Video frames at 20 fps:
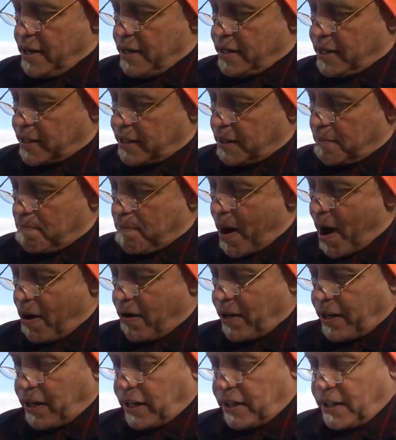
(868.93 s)

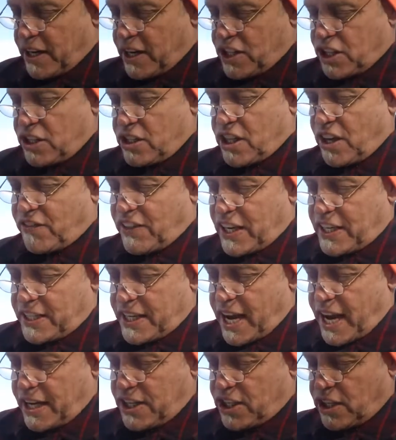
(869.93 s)
disempowering conditions of
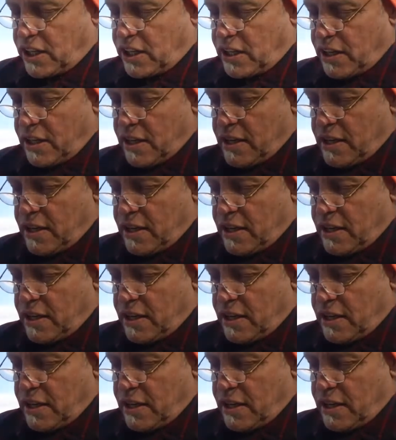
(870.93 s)
detention.